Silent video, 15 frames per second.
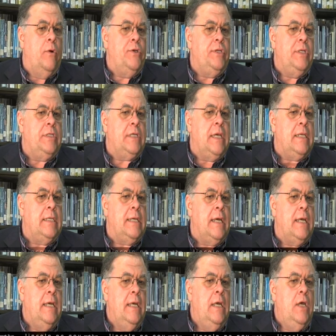She said,
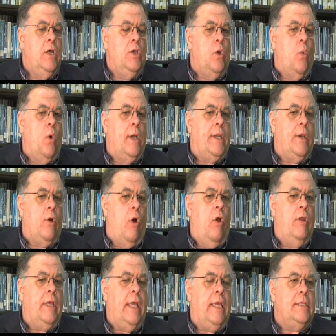you want in all
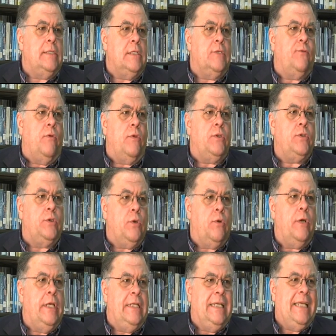cases for the
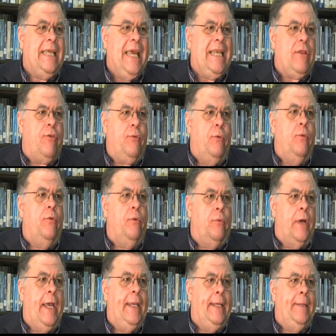story to get through the
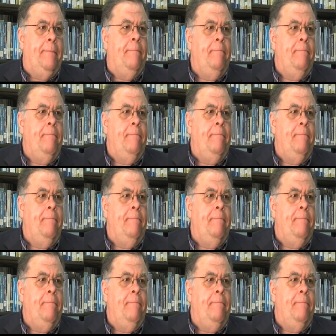writing.